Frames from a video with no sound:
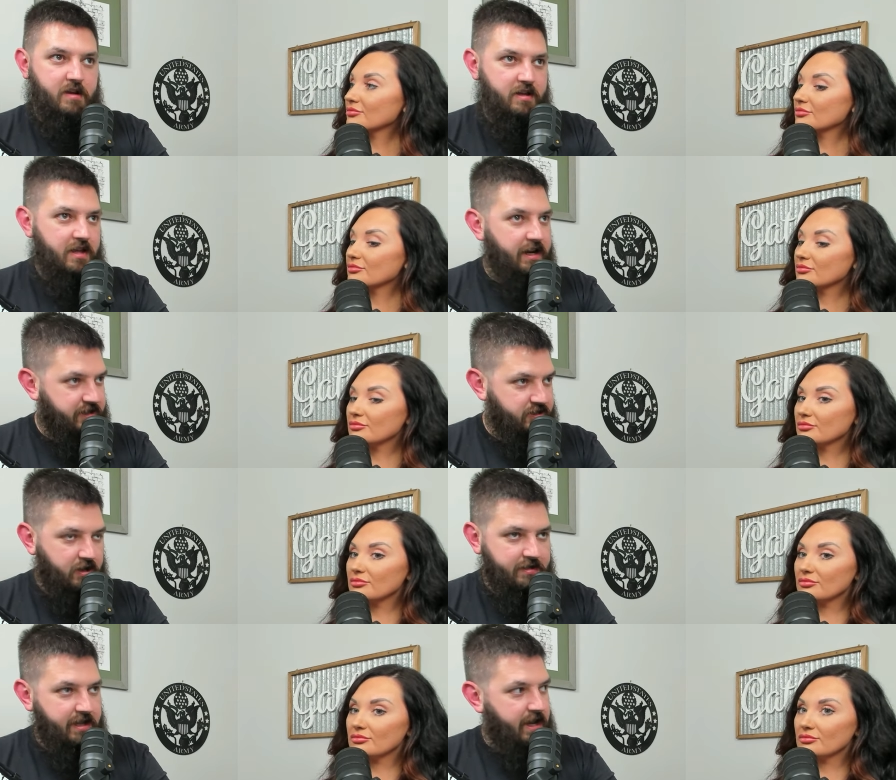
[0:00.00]
Speaker 1: a lightning
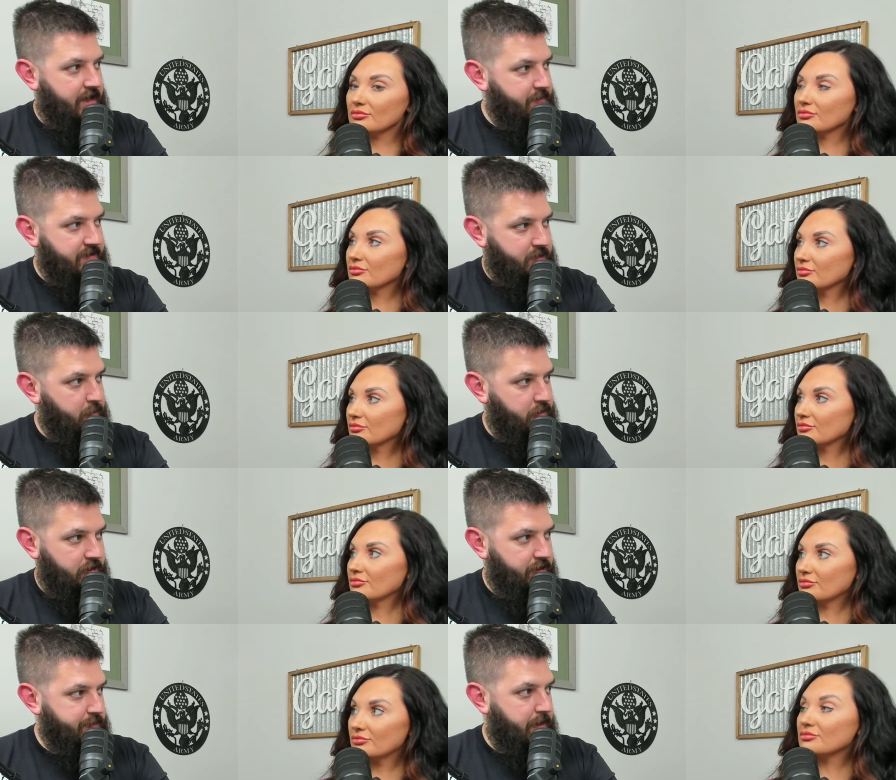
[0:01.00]
strike that had to be super
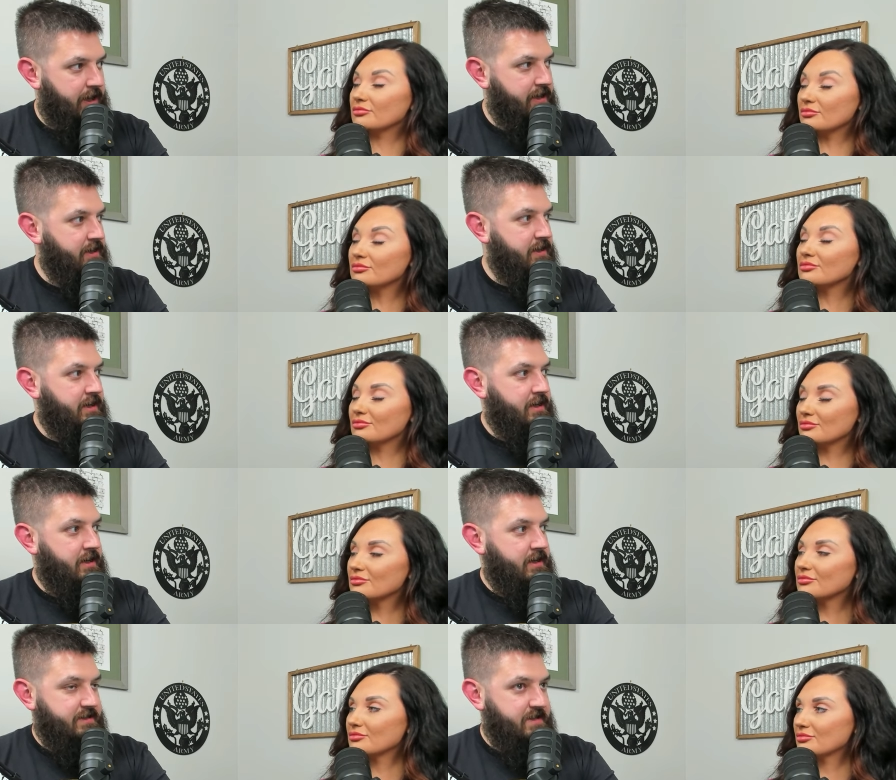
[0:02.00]
close by because
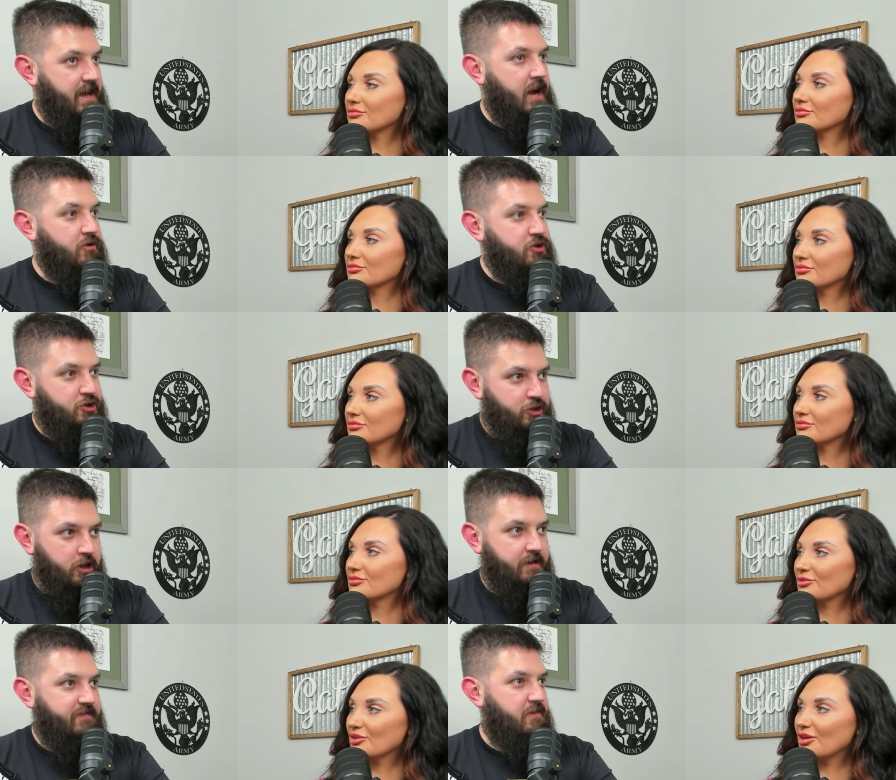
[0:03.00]
mm-hmm, mm-hmm. the house
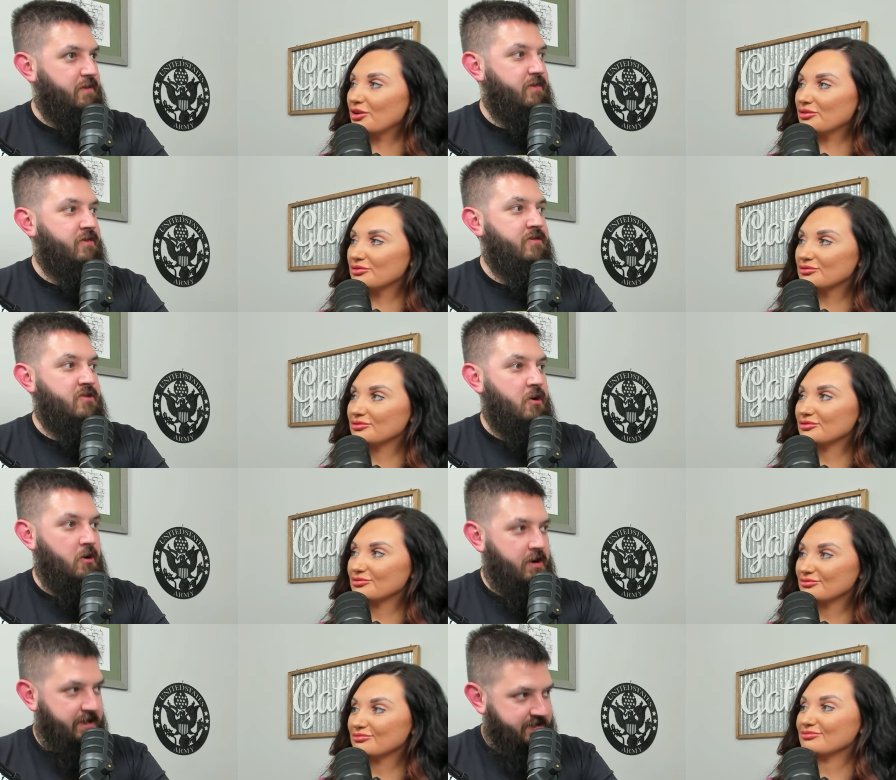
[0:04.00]
shook for yeah.
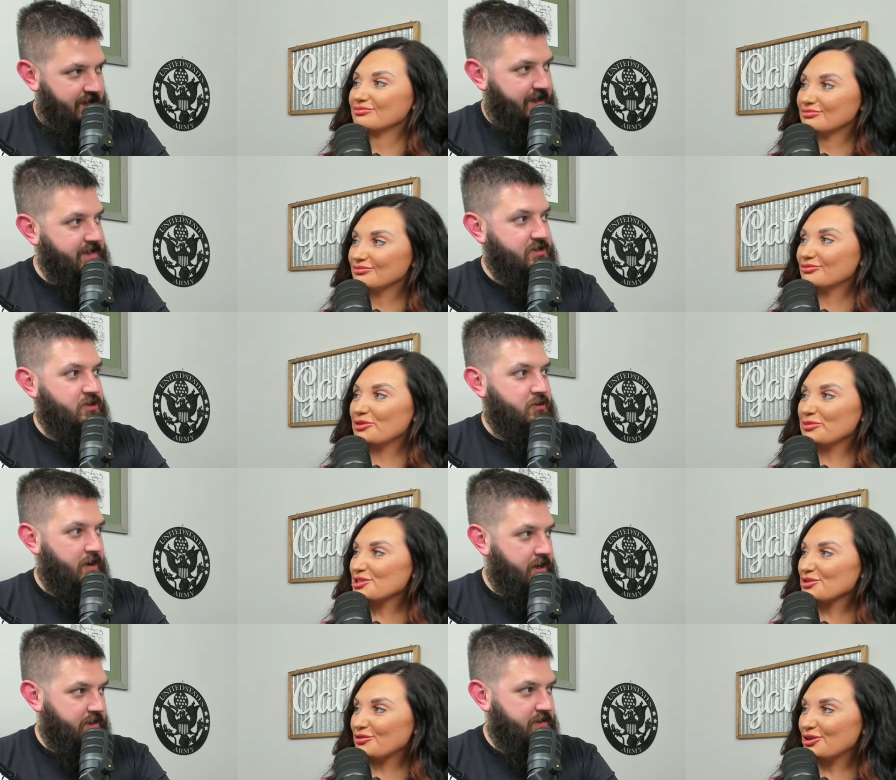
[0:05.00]
30 seconds straight. We must
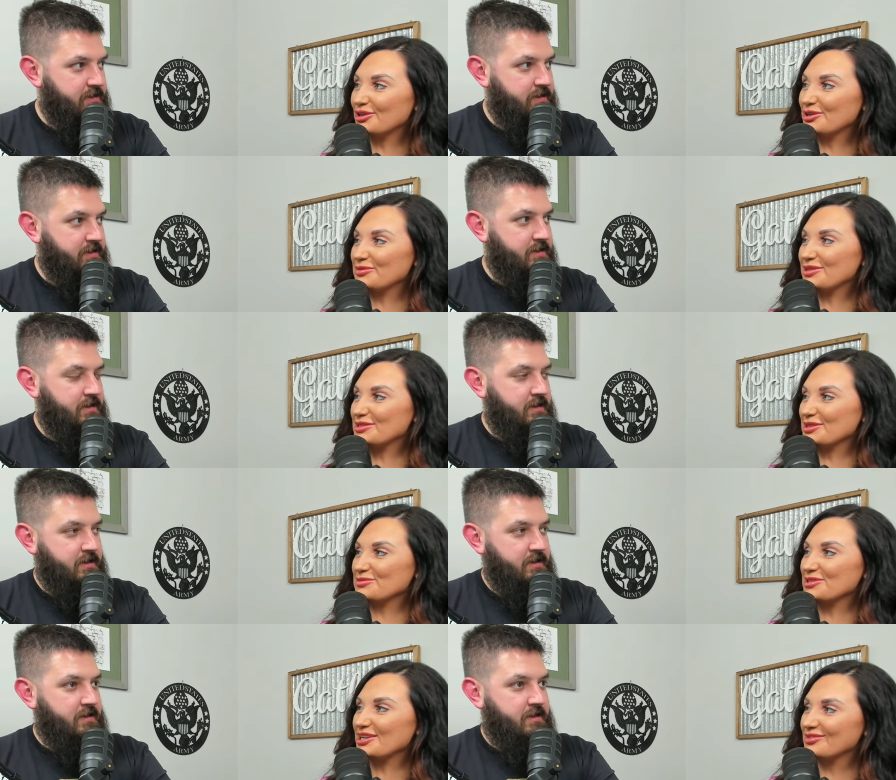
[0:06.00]
have
Speaker 2: woken up at the same
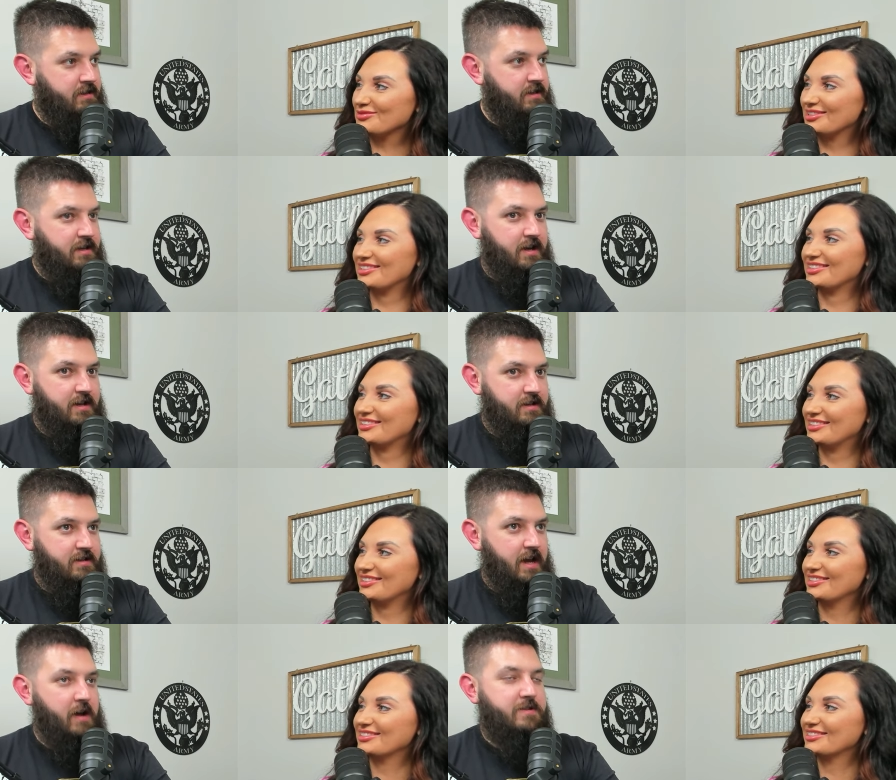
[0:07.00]
time.
Speaker 1: Yeah.
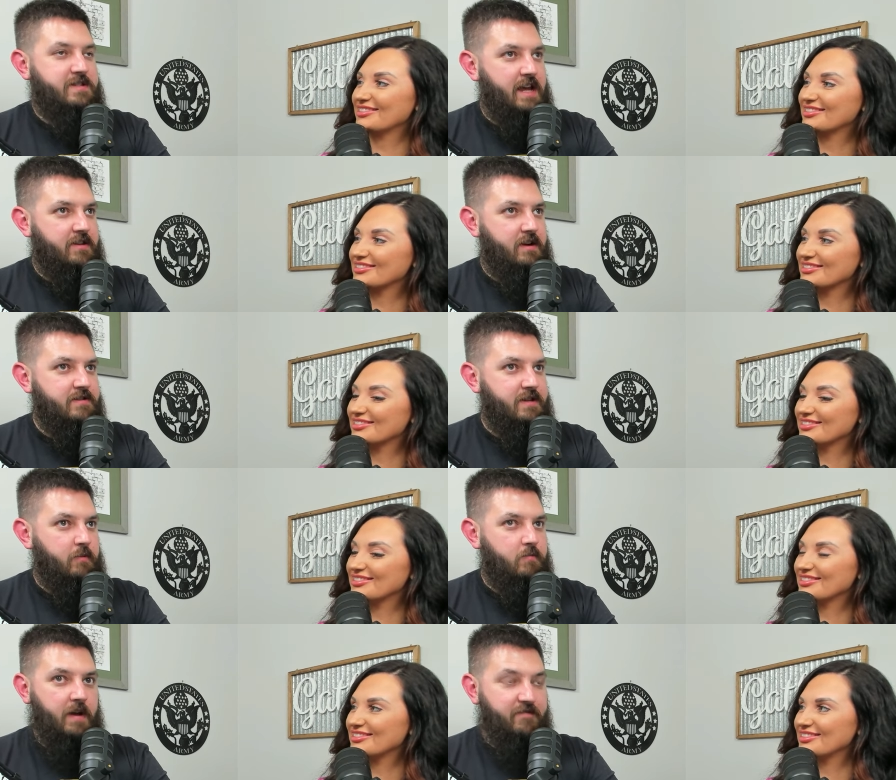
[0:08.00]
I was sat there and I was like,
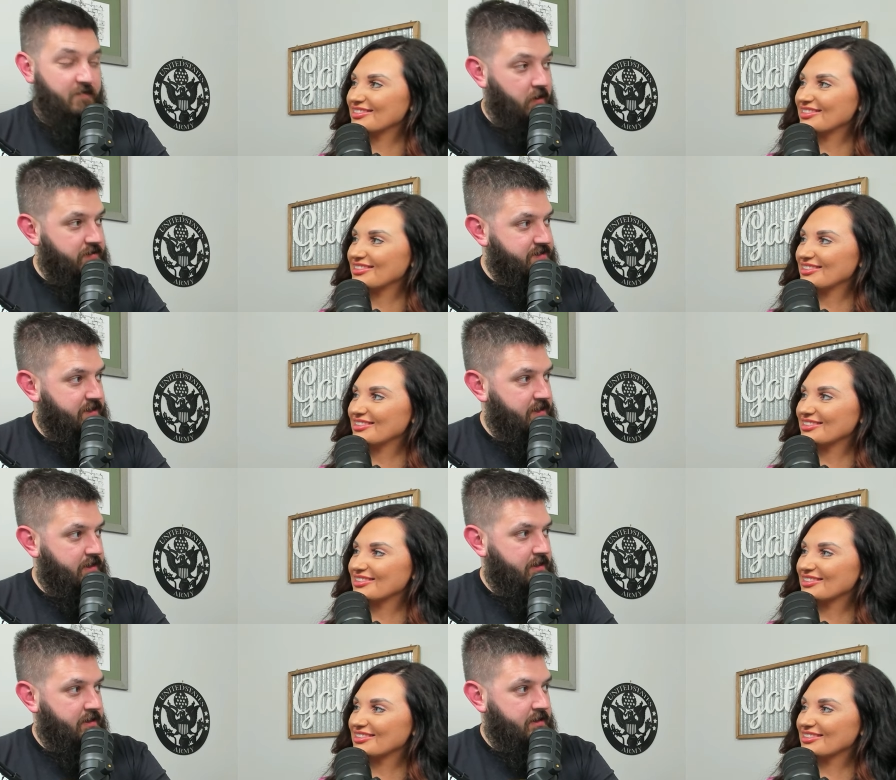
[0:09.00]
at first,
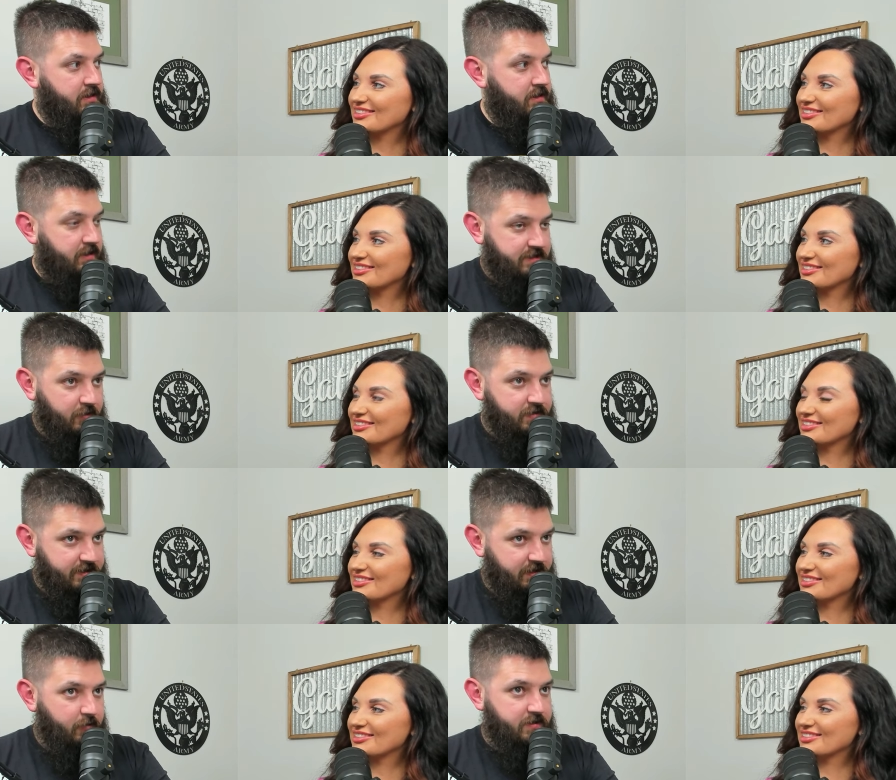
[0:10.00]
because it was
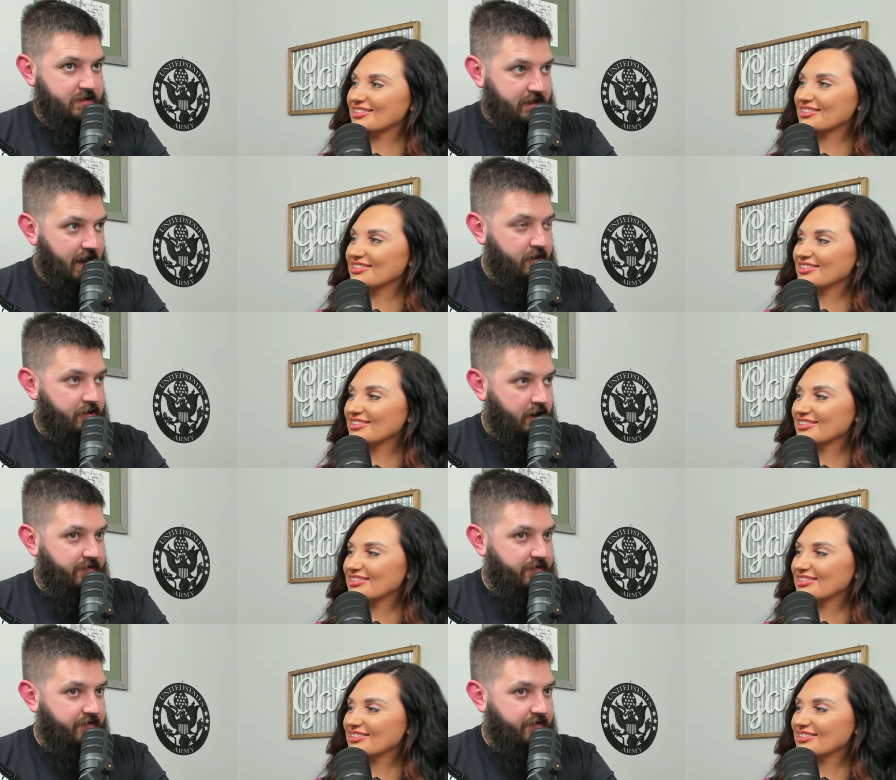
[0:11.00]
it was loud enough